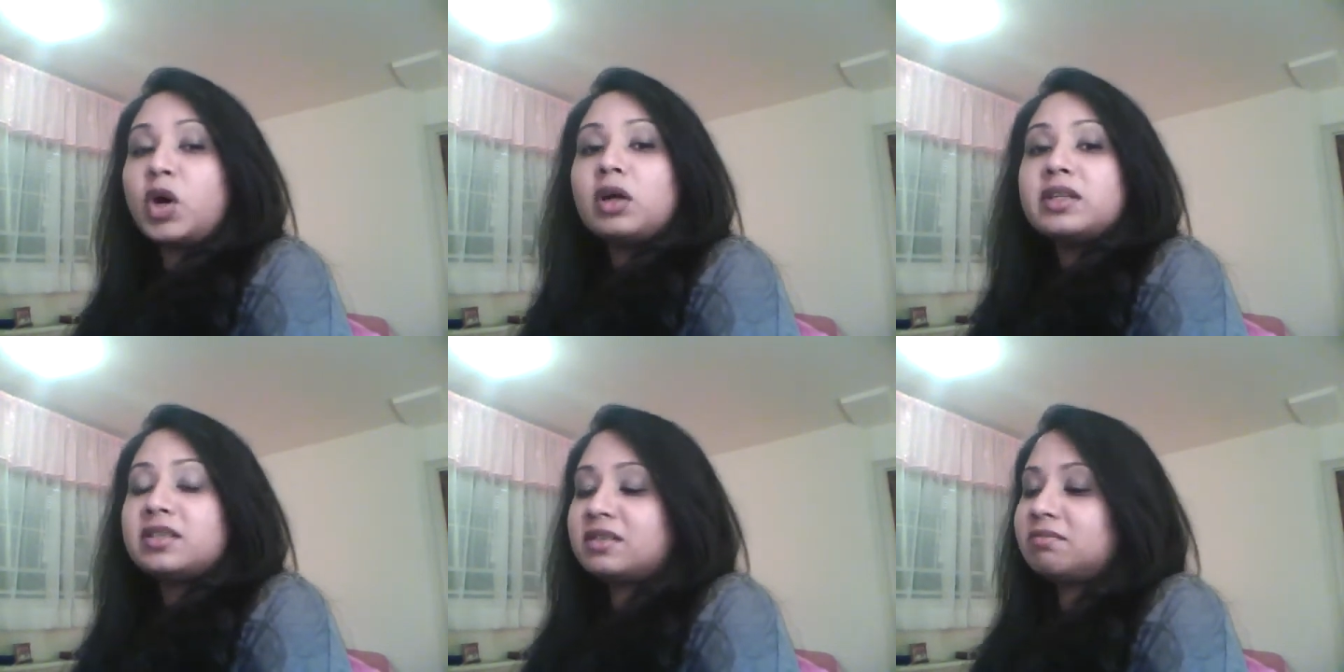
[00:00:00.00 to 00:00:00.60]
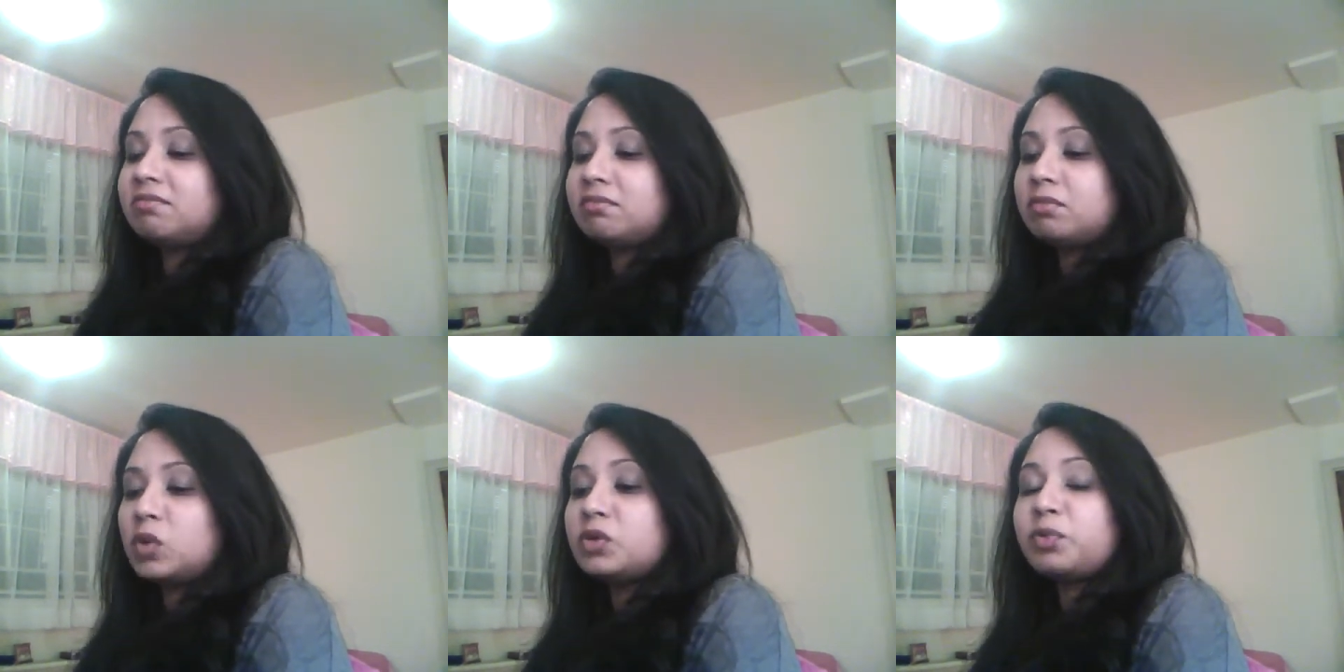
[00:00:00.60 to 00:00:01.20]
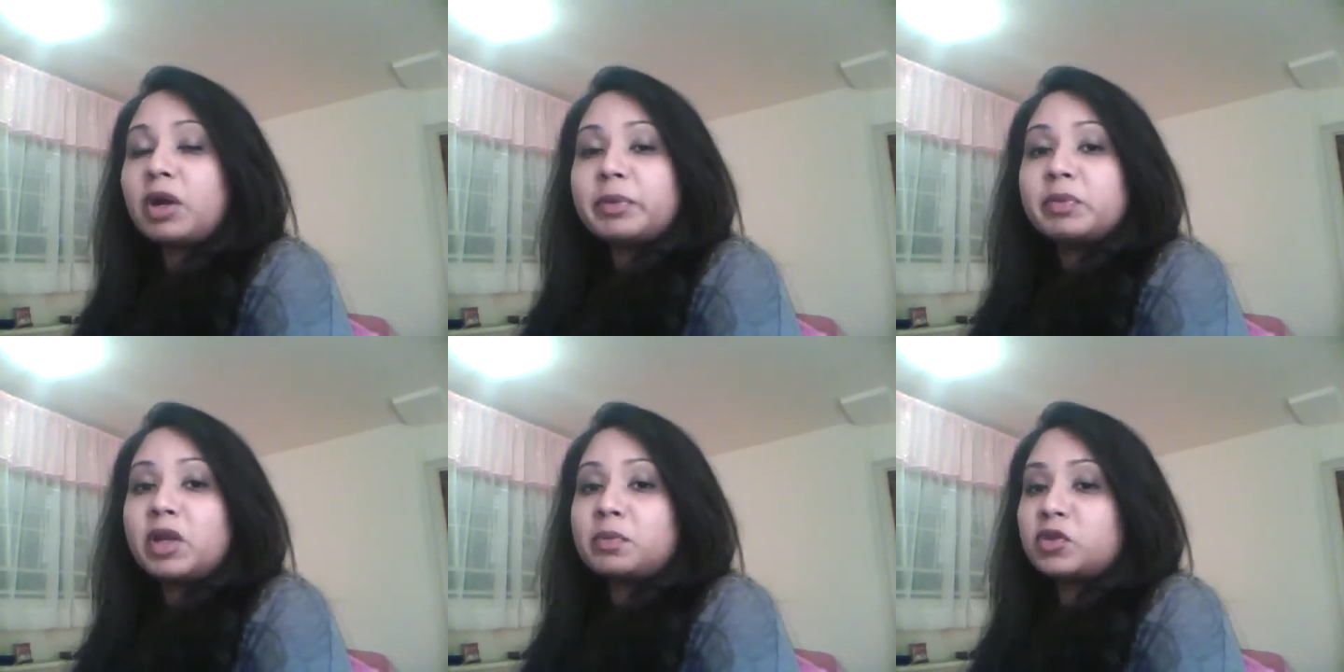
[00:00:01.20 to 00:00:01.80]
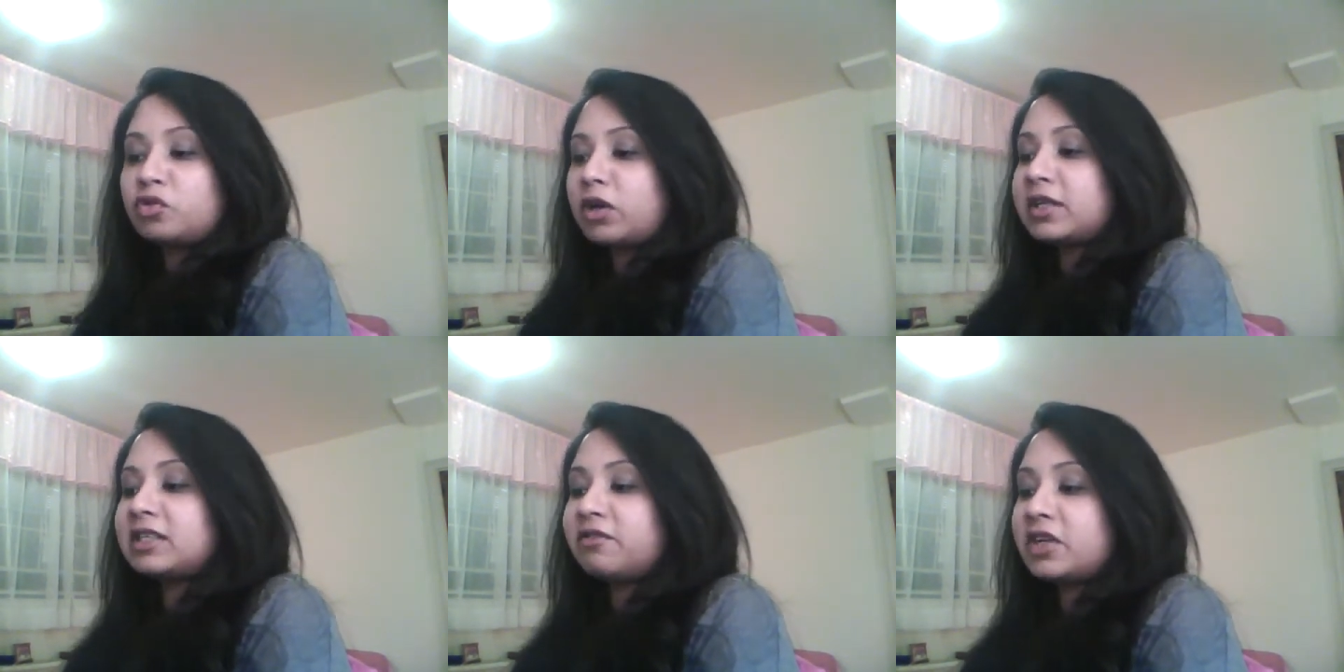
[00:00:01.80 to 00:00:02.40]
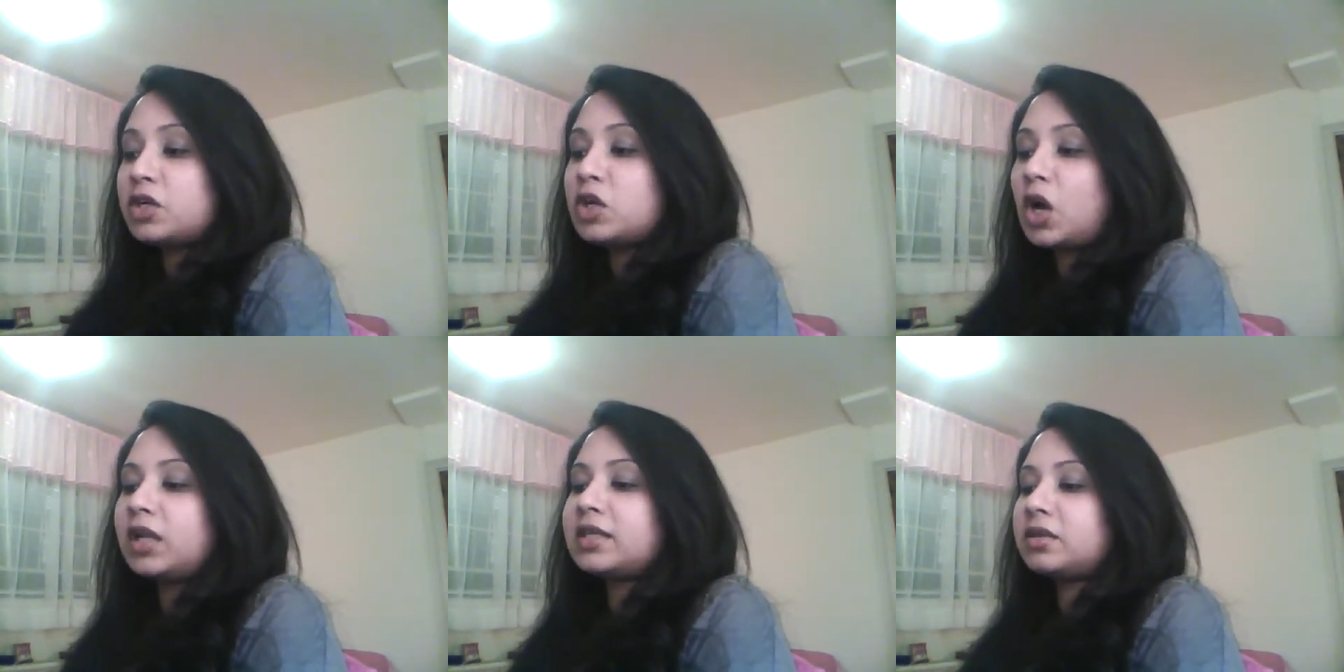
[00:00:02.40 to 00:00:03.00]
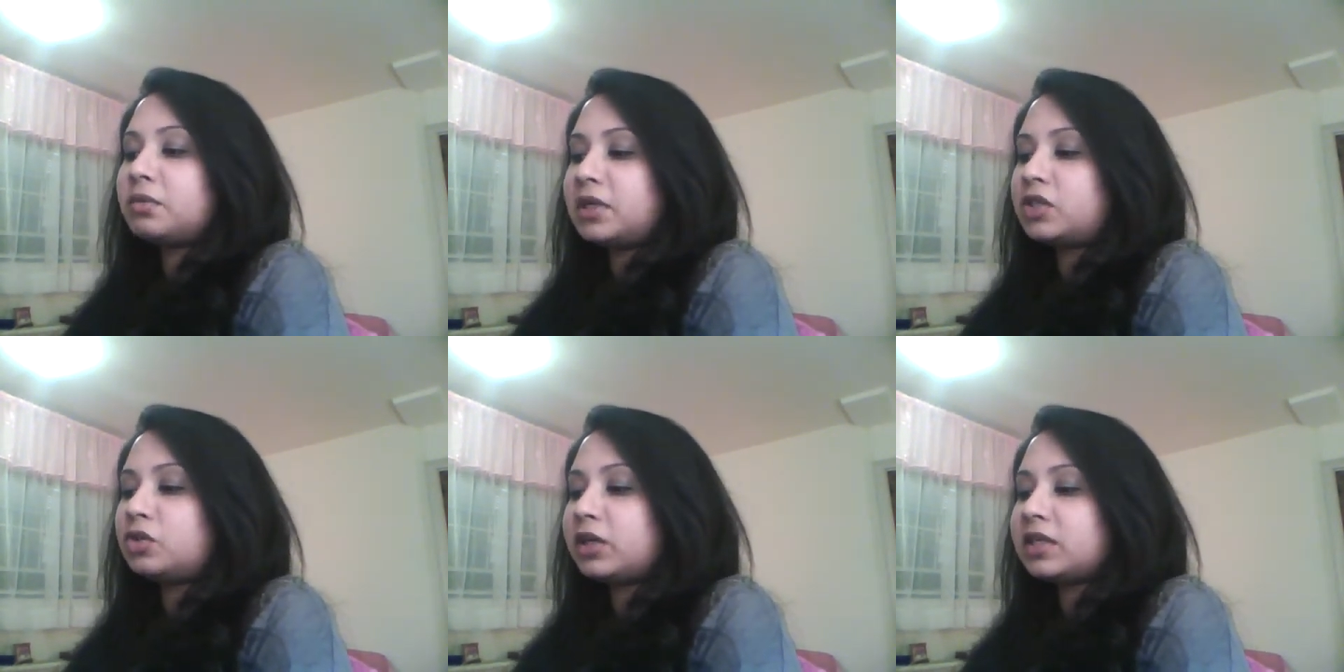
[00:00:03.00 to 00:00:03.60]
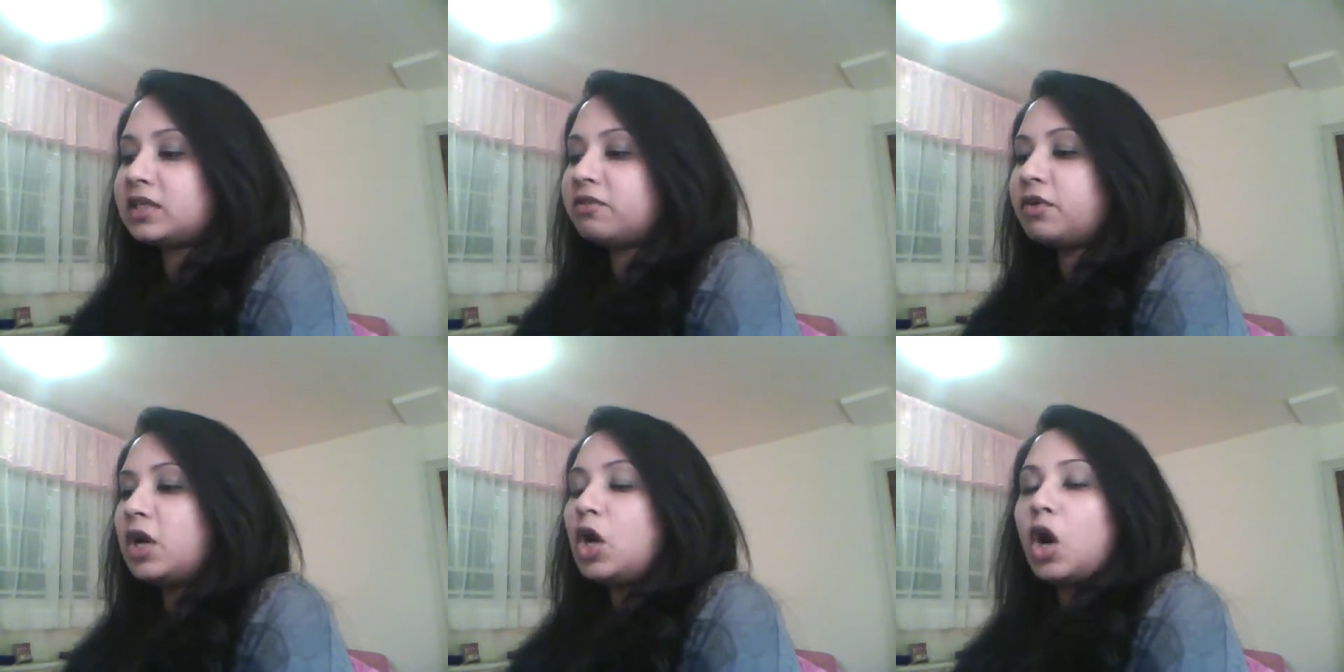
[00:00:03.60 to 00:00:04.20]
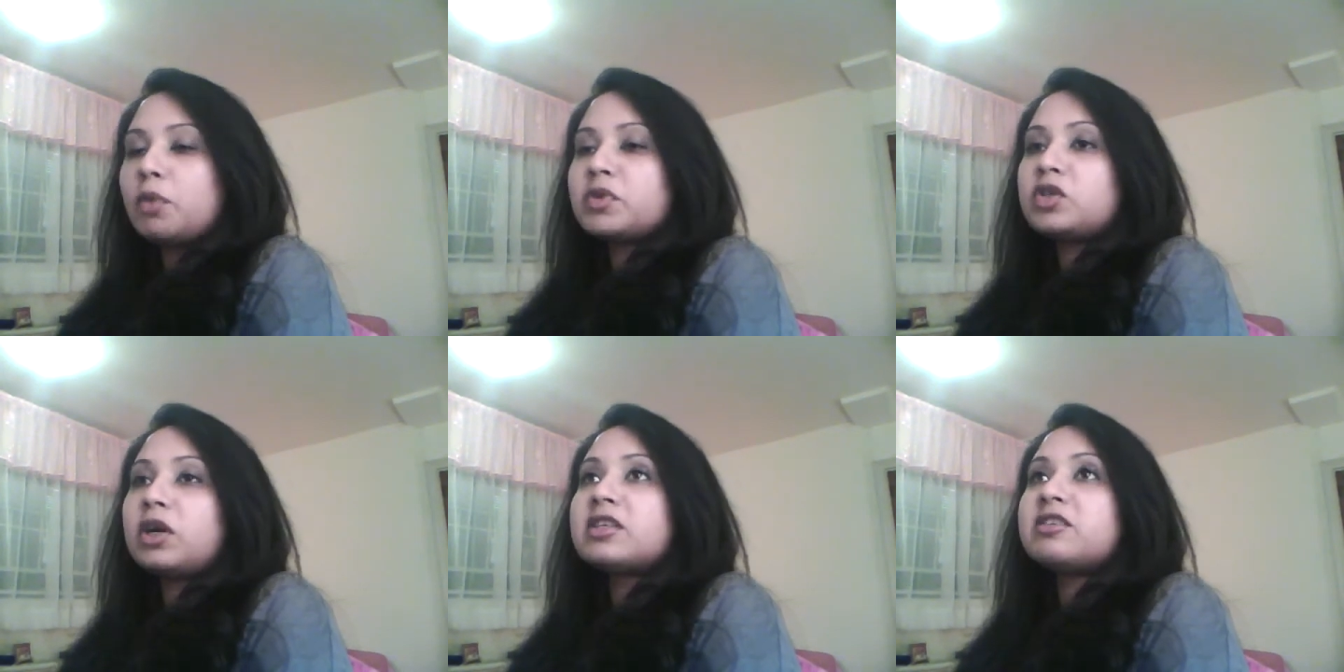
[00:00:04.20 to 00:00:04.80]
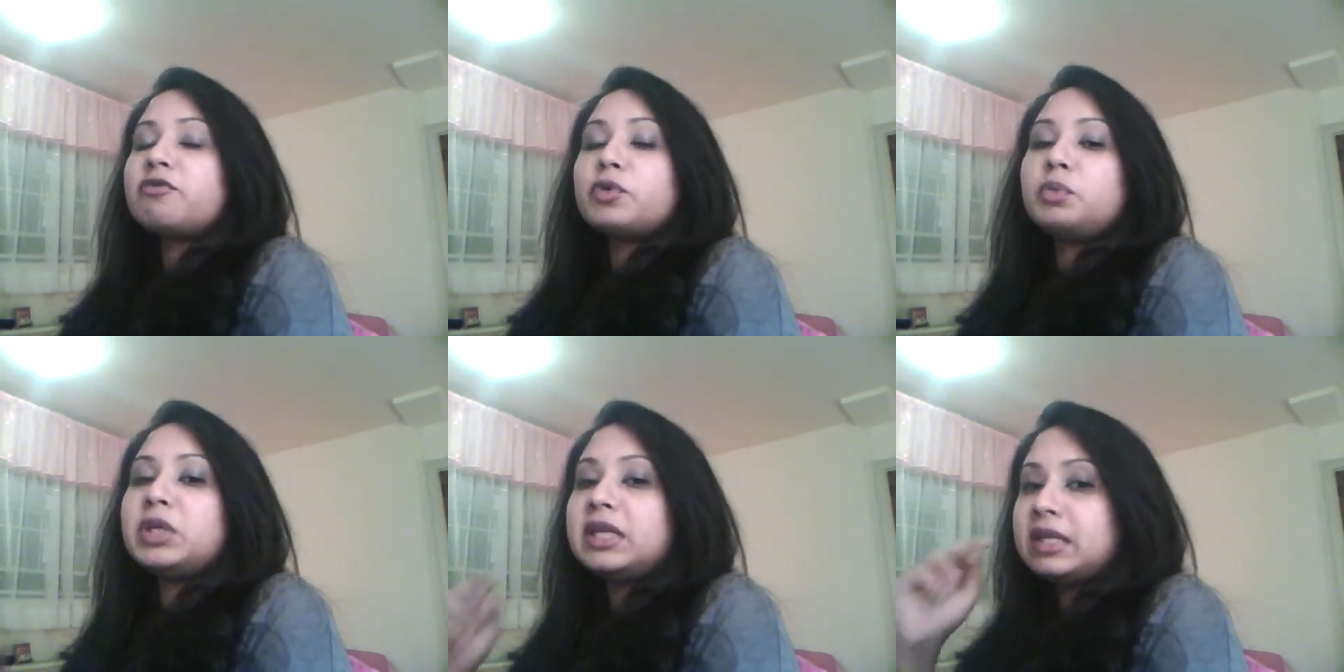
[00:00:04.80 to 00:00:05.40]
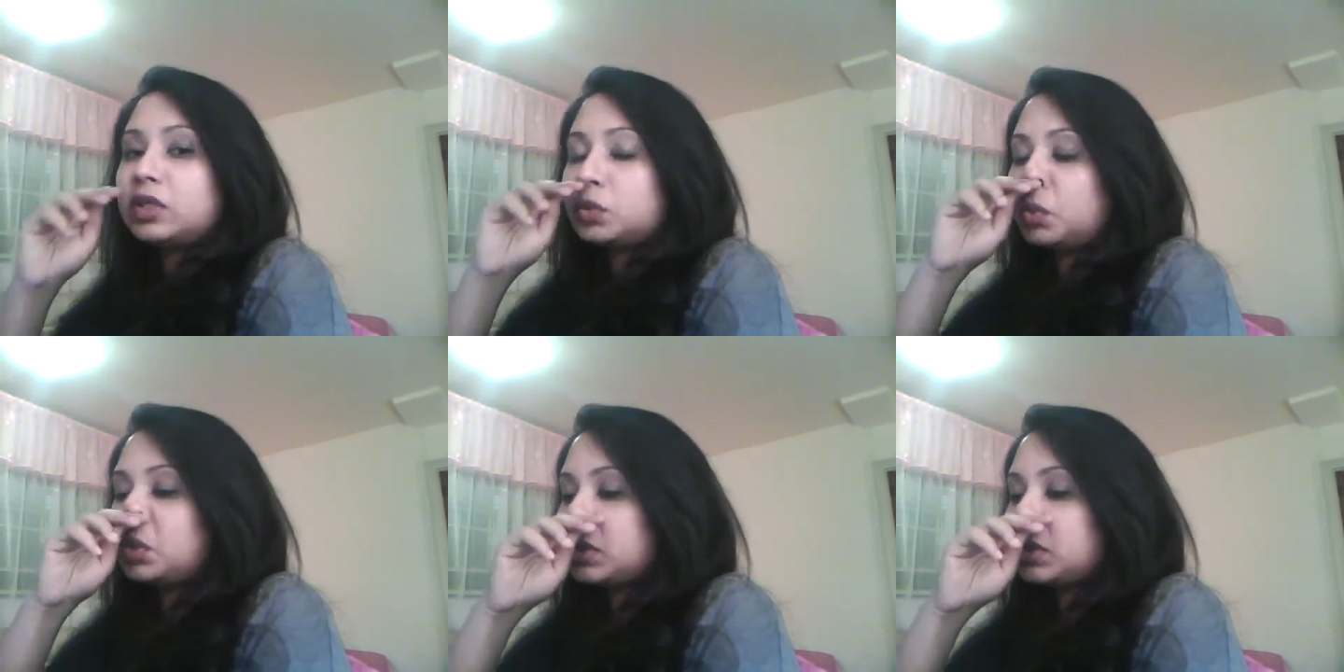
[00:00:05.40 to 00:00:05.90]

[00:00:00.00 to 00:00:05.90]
it's most probably obstructive and not restrictive. Obstructive would mean it would